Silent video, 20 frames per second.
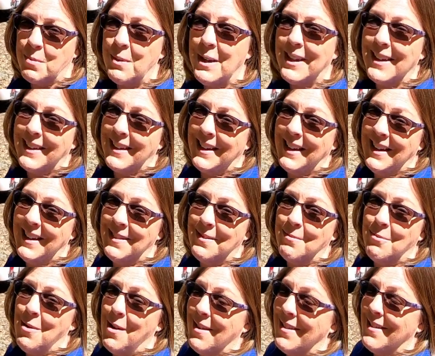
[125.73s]
we can get
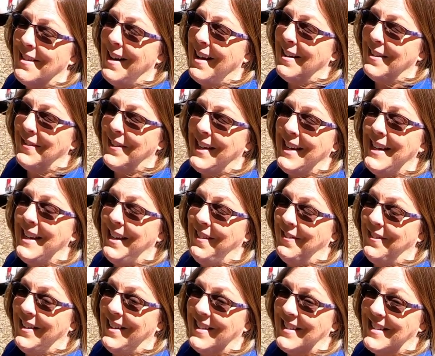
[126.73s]
water out of any
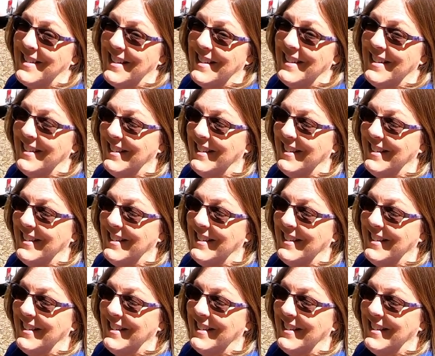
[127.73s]
faucet.